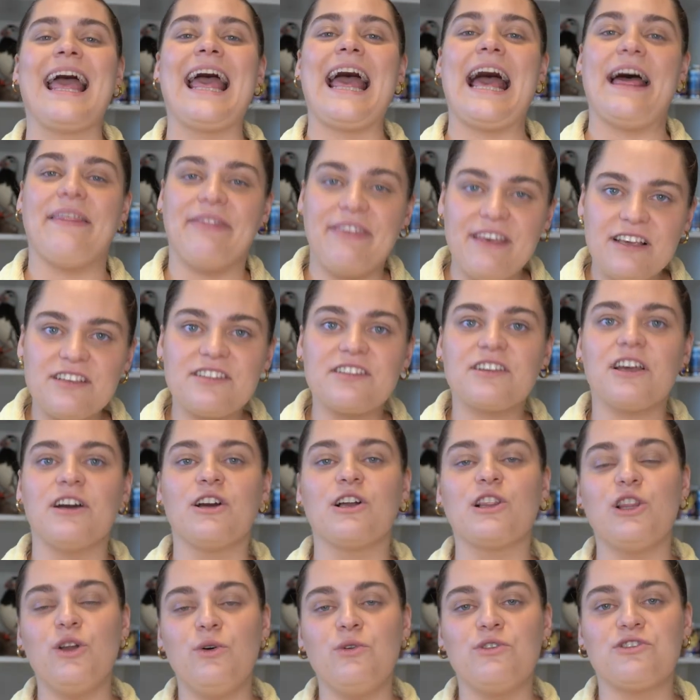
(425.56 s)
And this
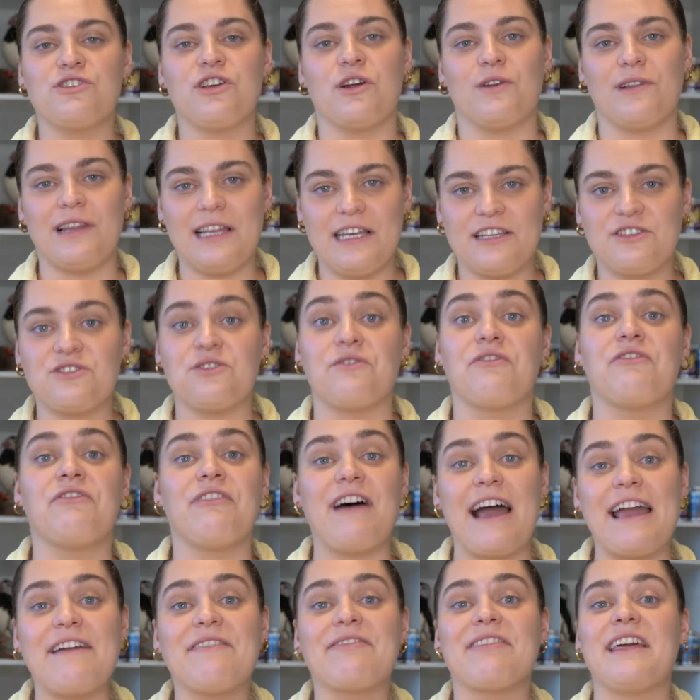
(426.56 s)
concludes our list of
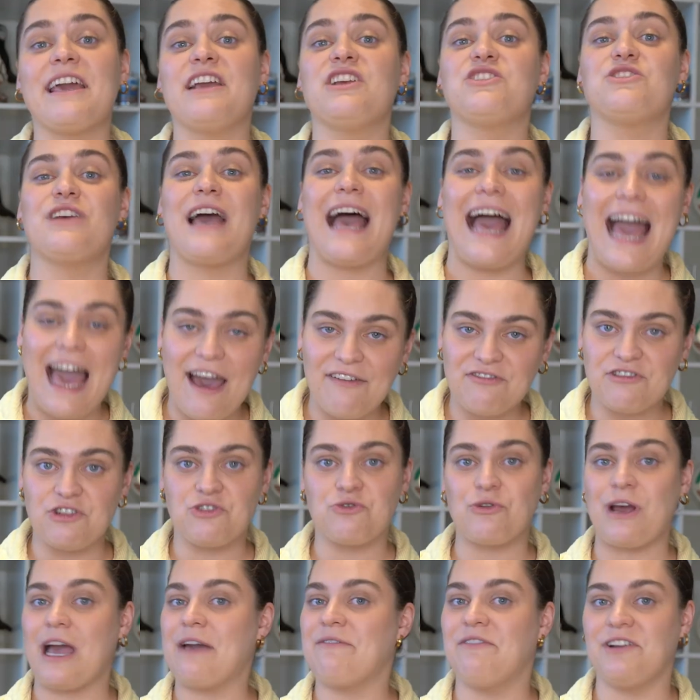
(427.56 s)
5 things you have to
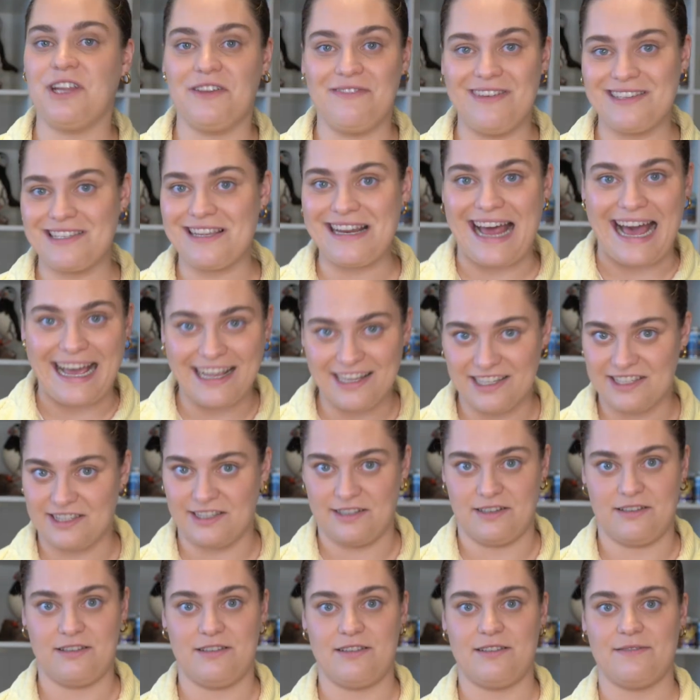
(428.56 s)
try when you visit
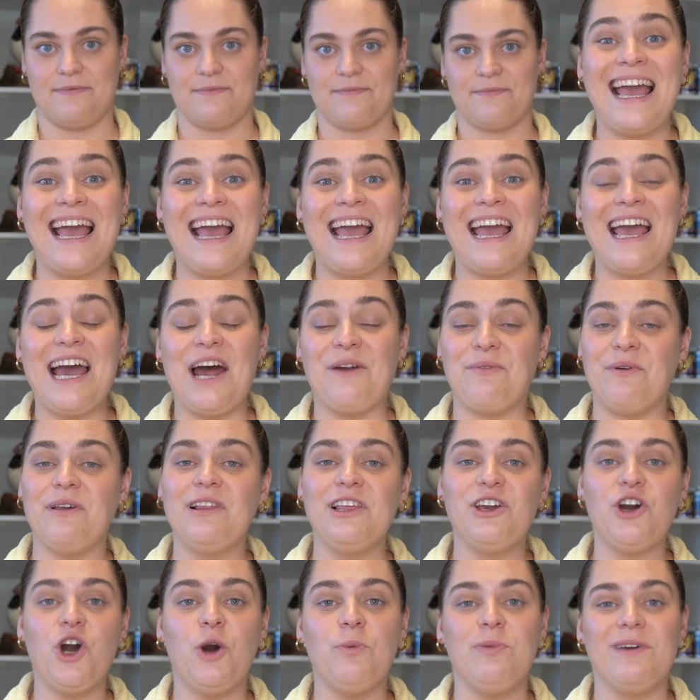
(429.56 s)
Iceland. I
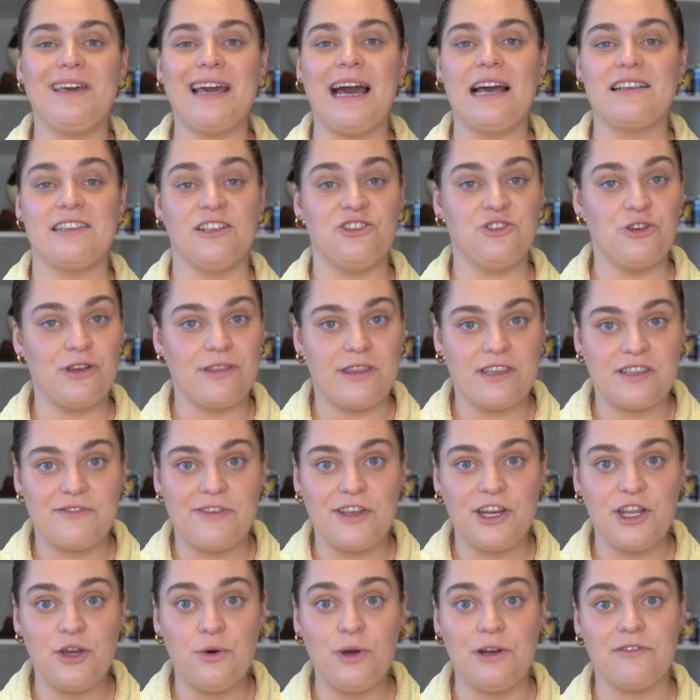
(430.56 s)
really hope you guys enjoyed this
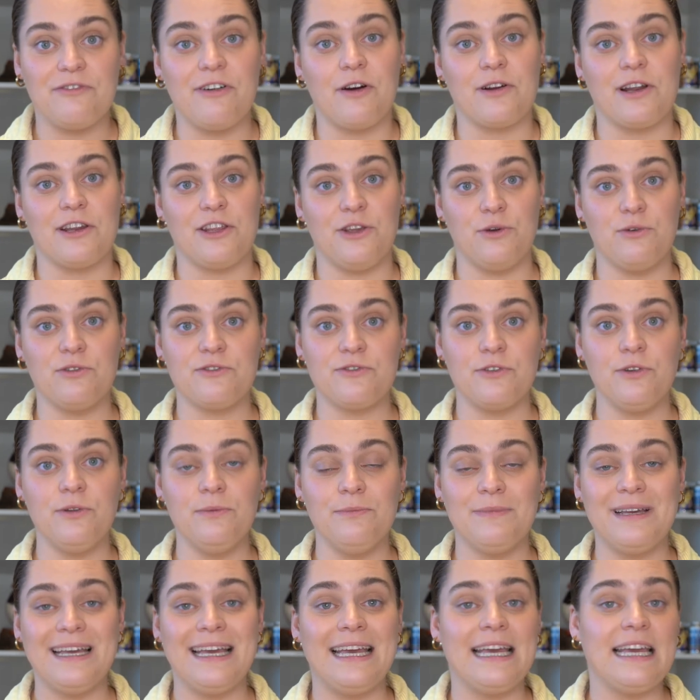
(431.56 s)
video and found it
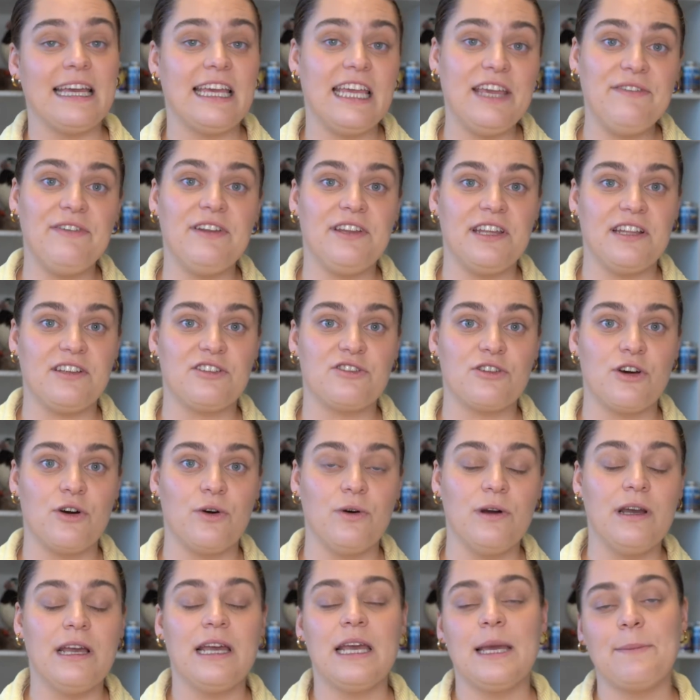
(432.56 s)
useful. If you did
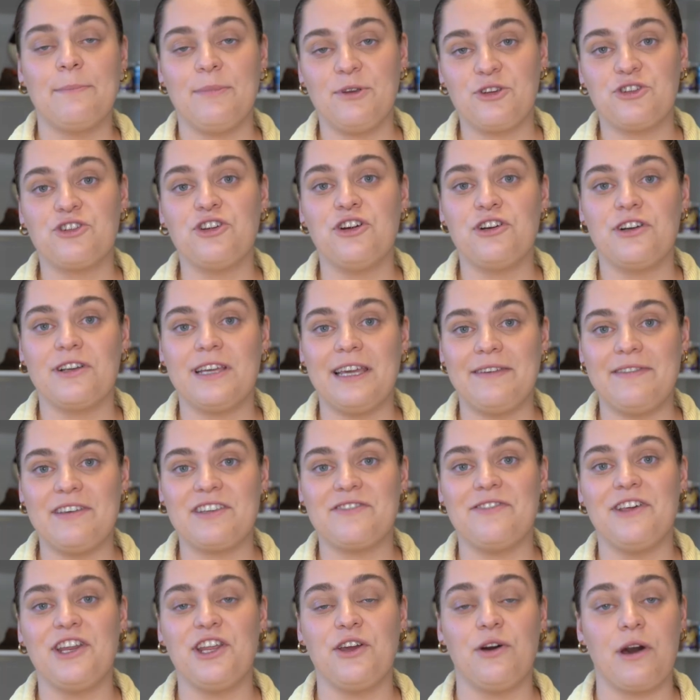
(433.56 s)
so, be sure to give
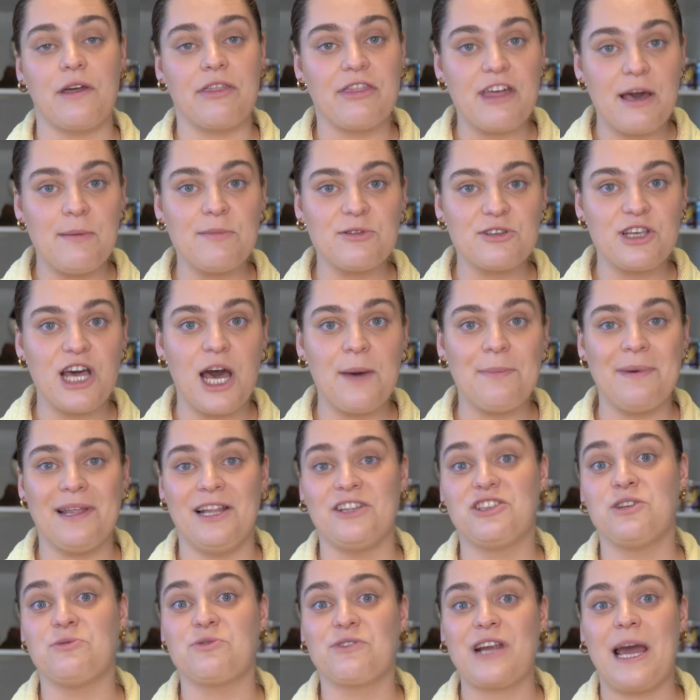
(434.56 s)
this video a thumbs up
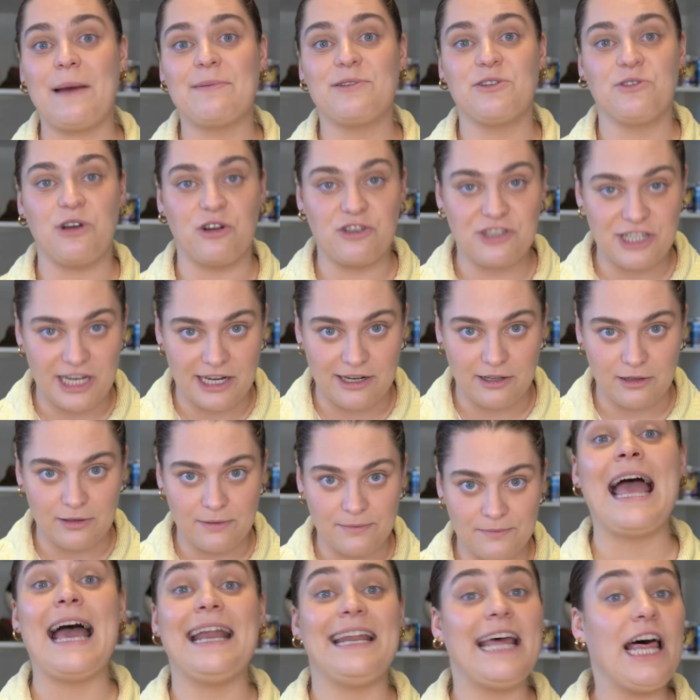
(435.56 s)
and subscribe to our channel.
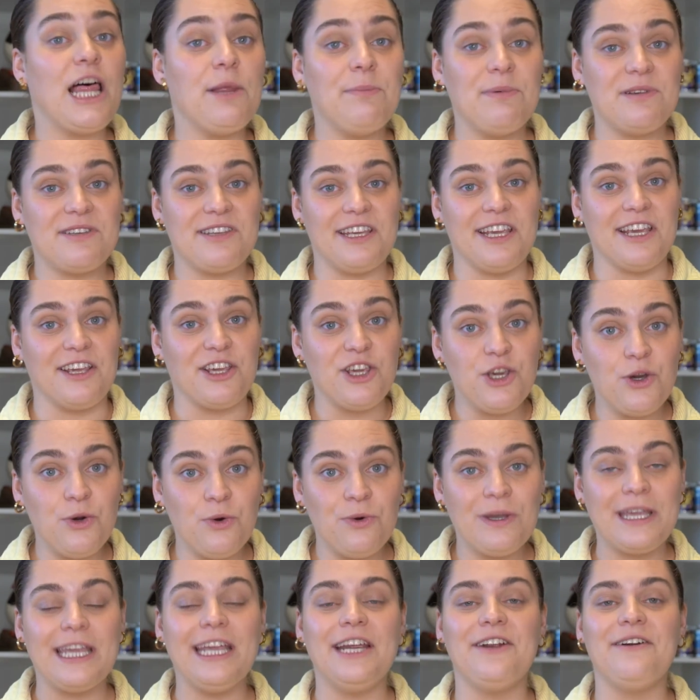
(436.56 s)
And I'll be seeing
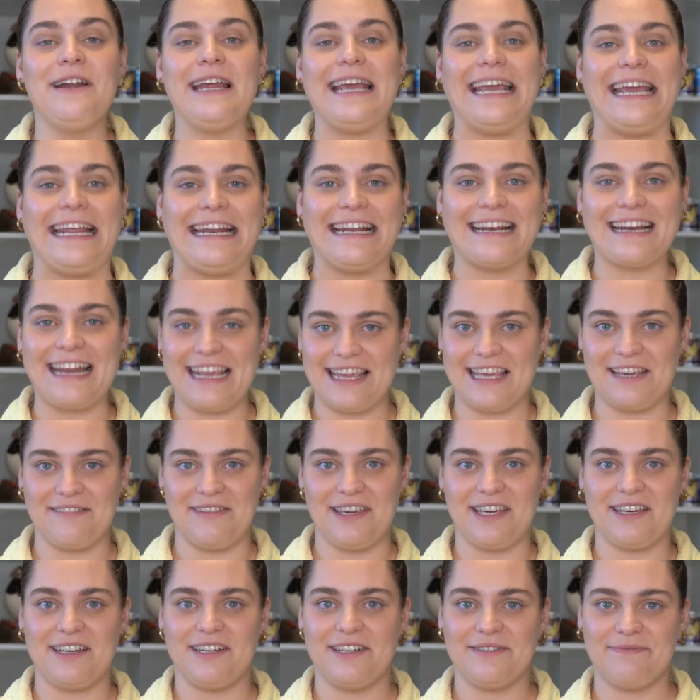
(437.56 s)
you here in
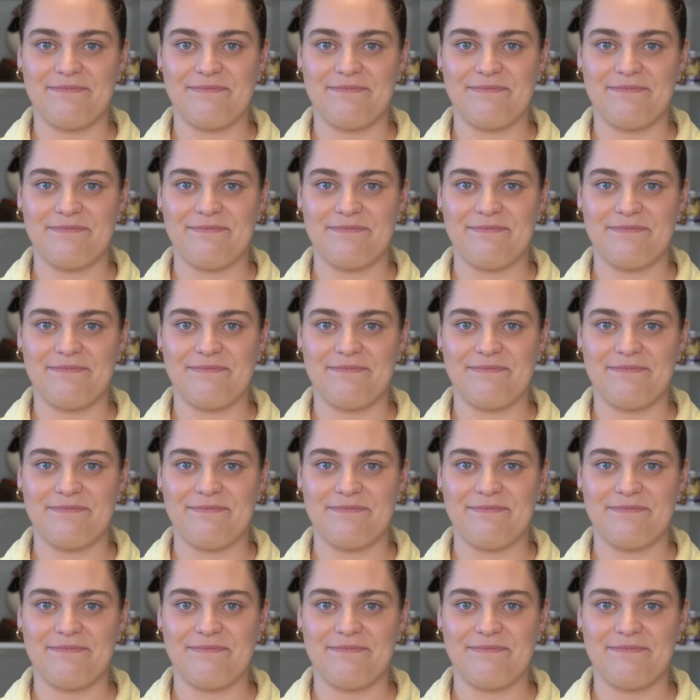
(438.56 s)
Reykjavik.